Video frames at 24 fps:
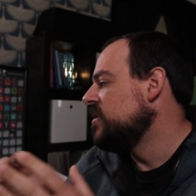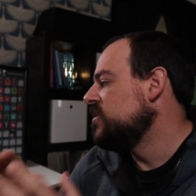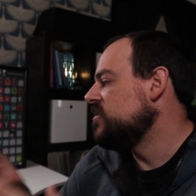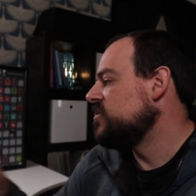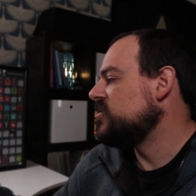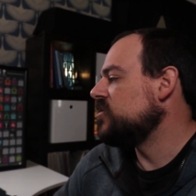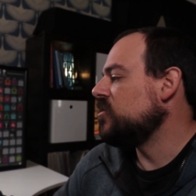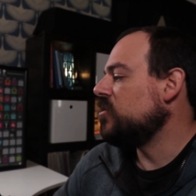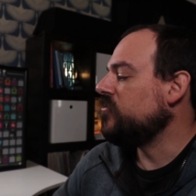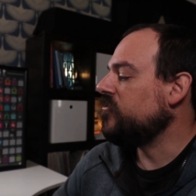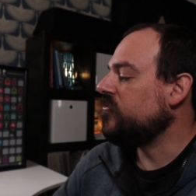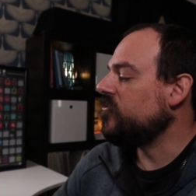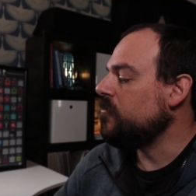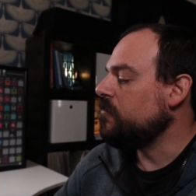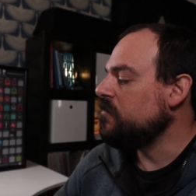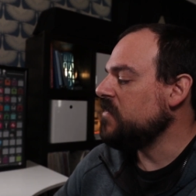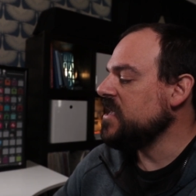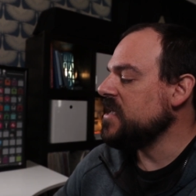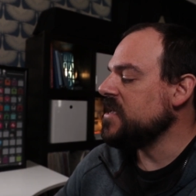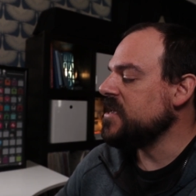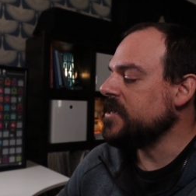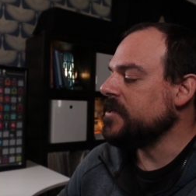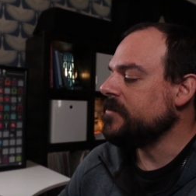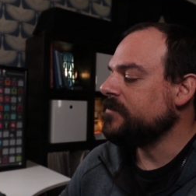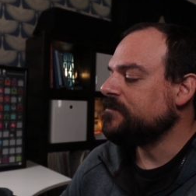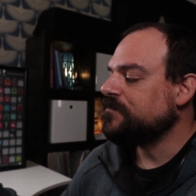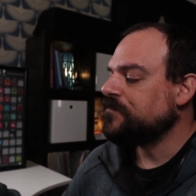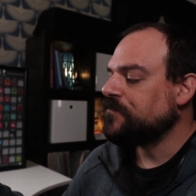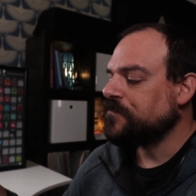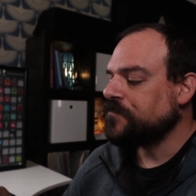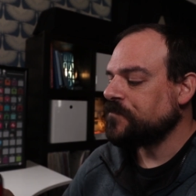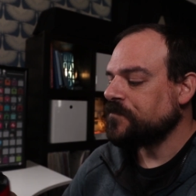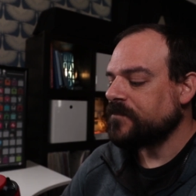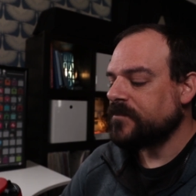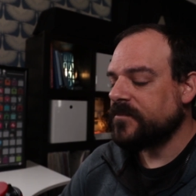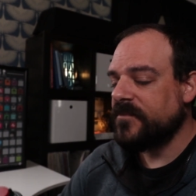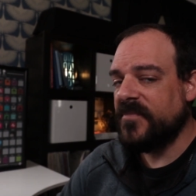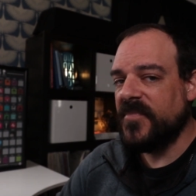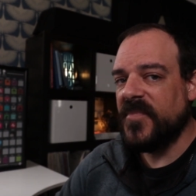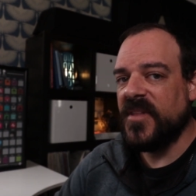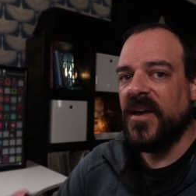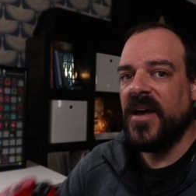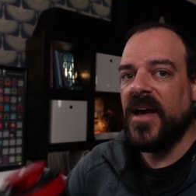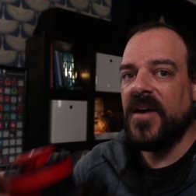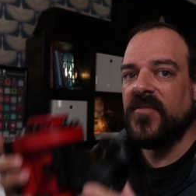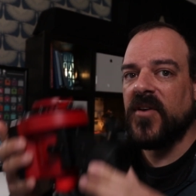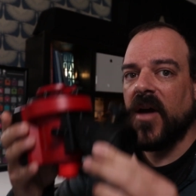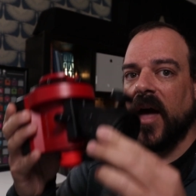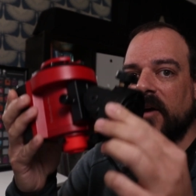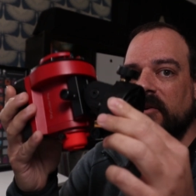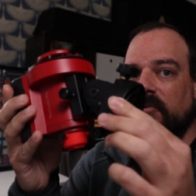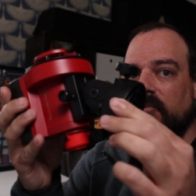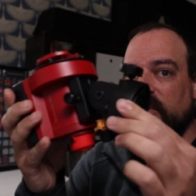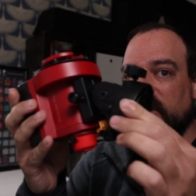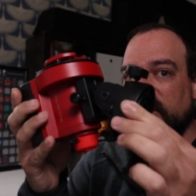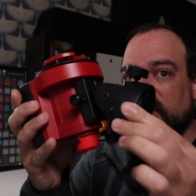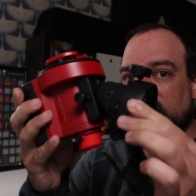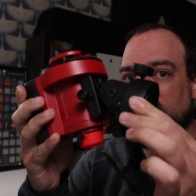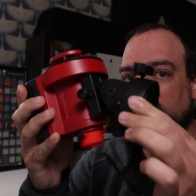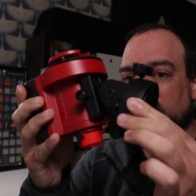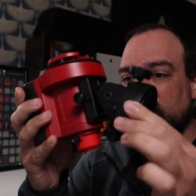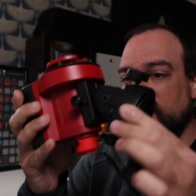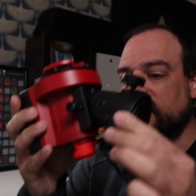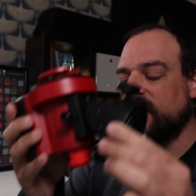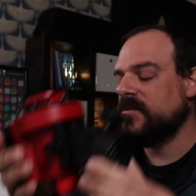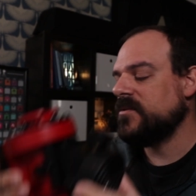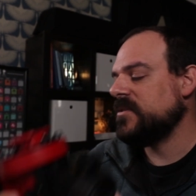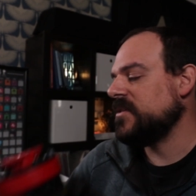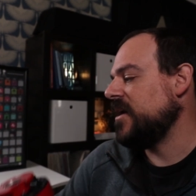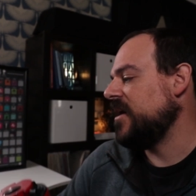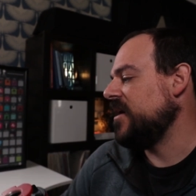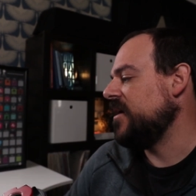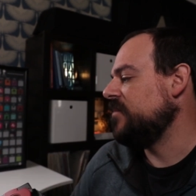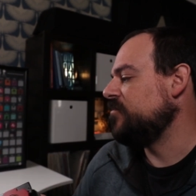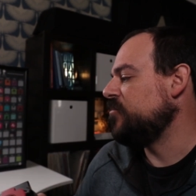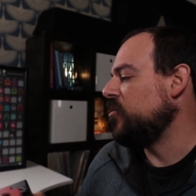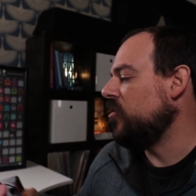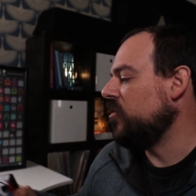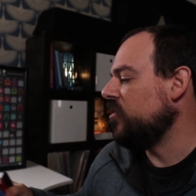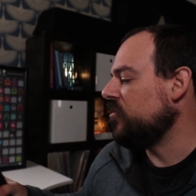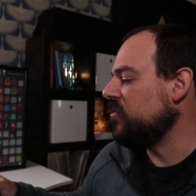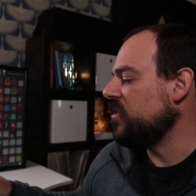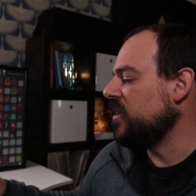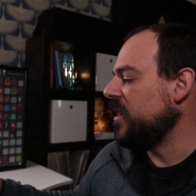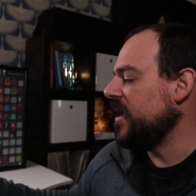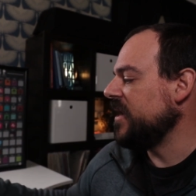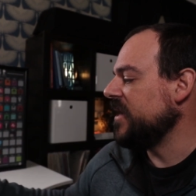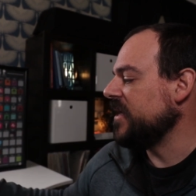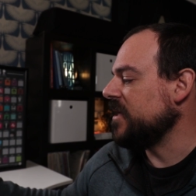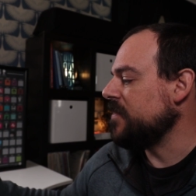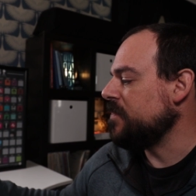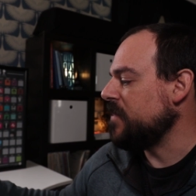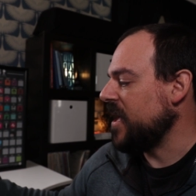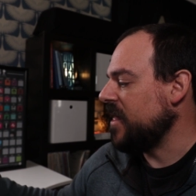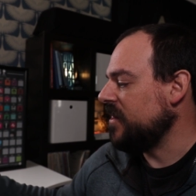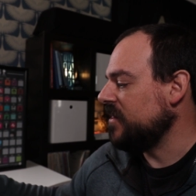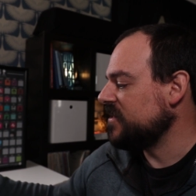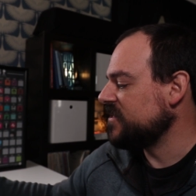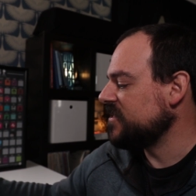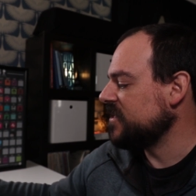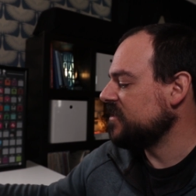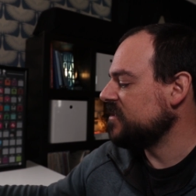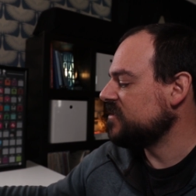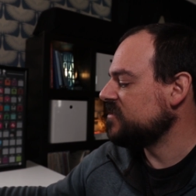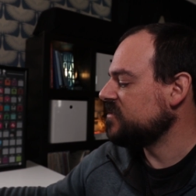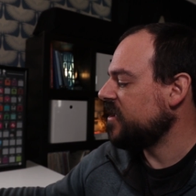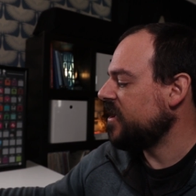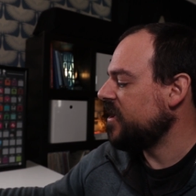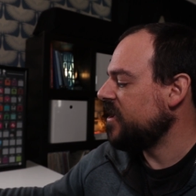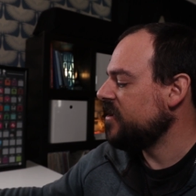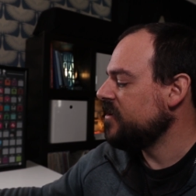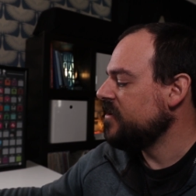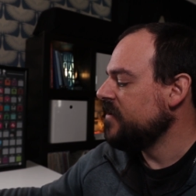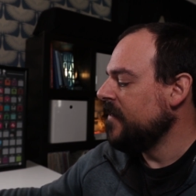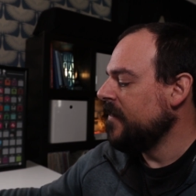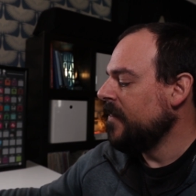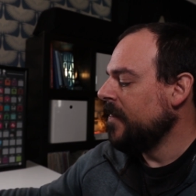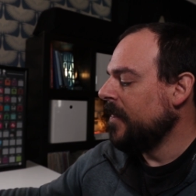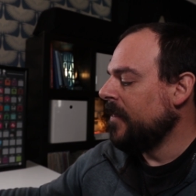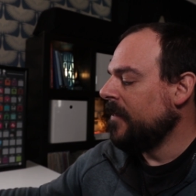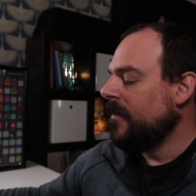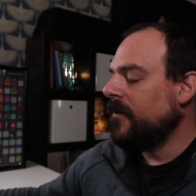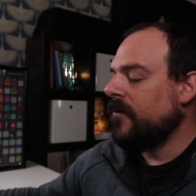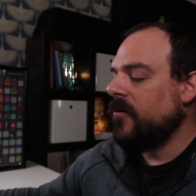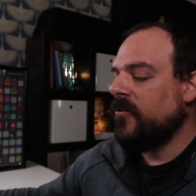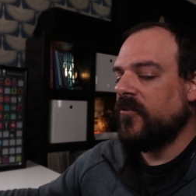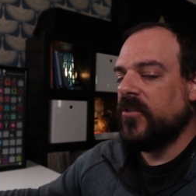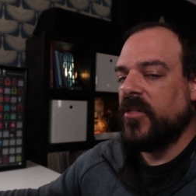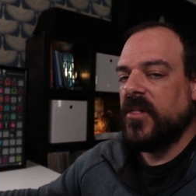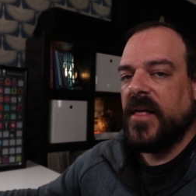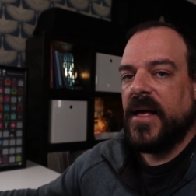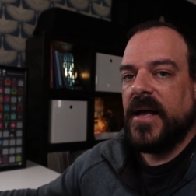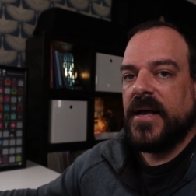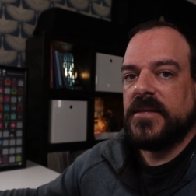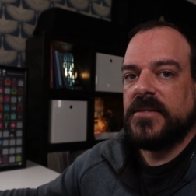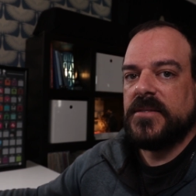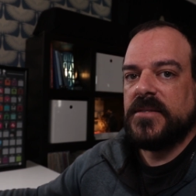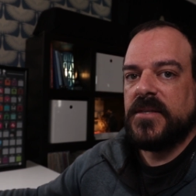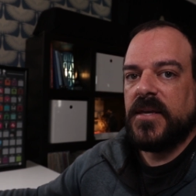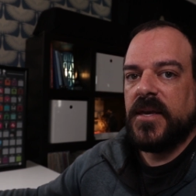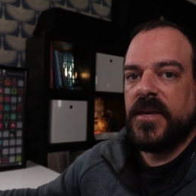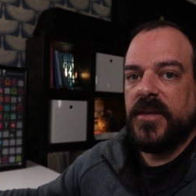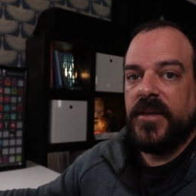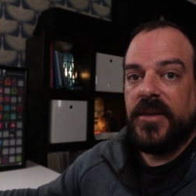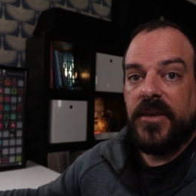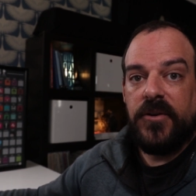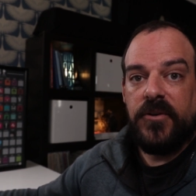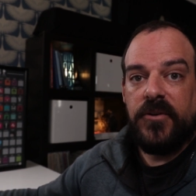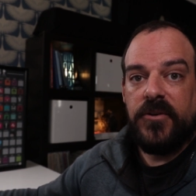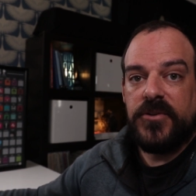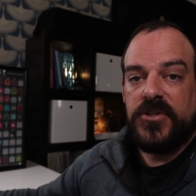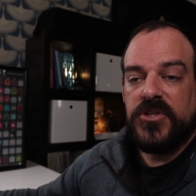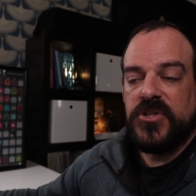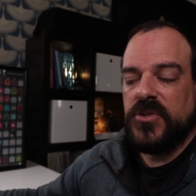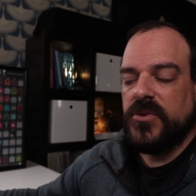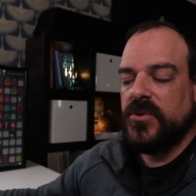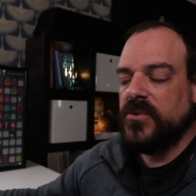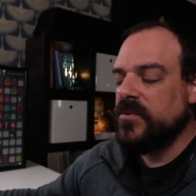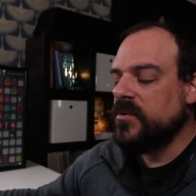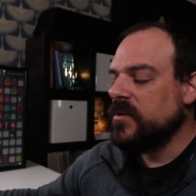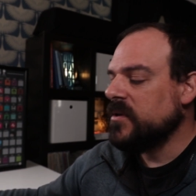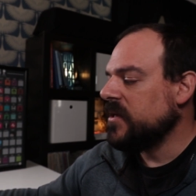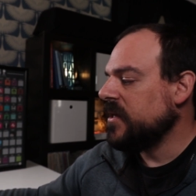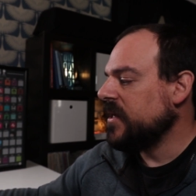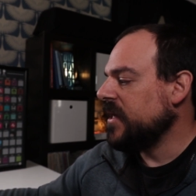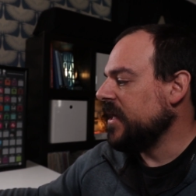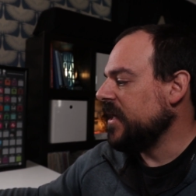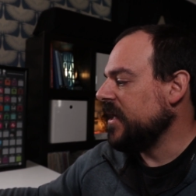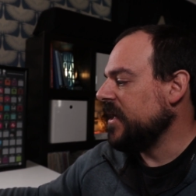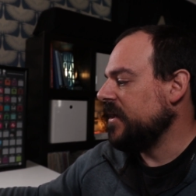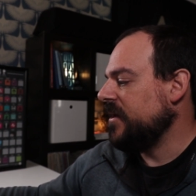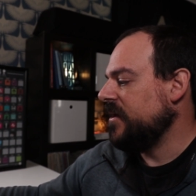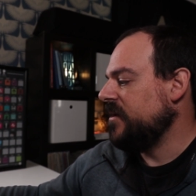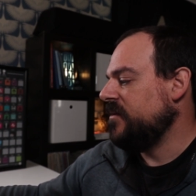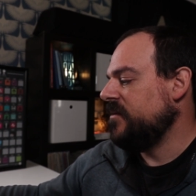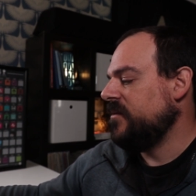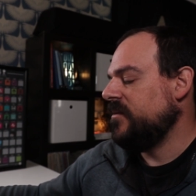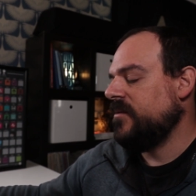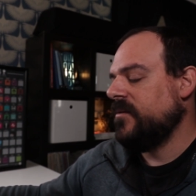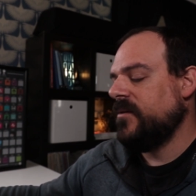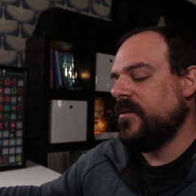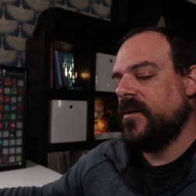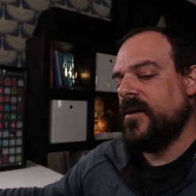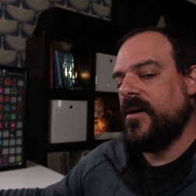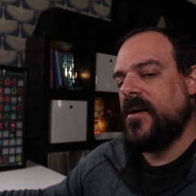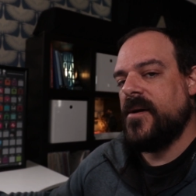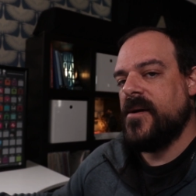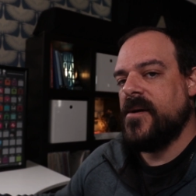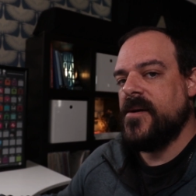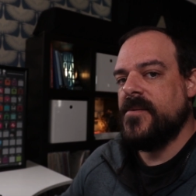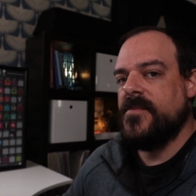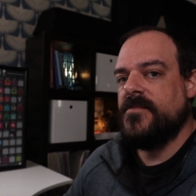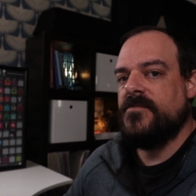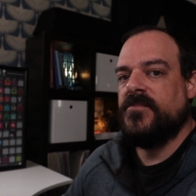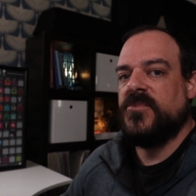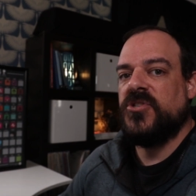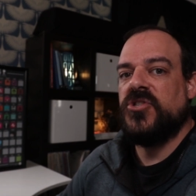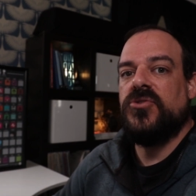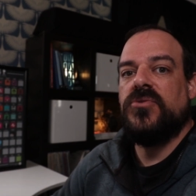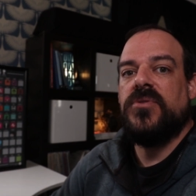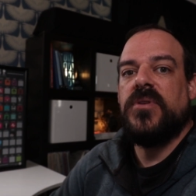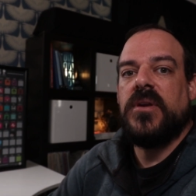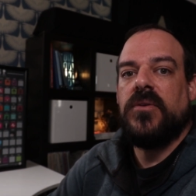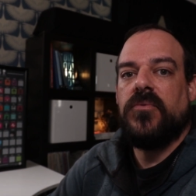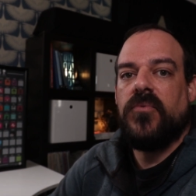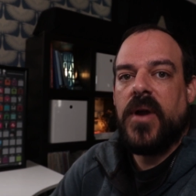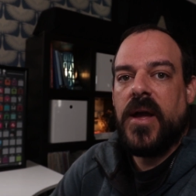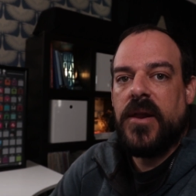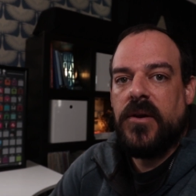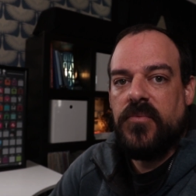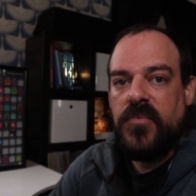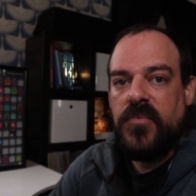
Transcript: So for me, I've gotten really good at uh, polar aligning and balancing this guy over the last uh, year or two, and I'm shooting right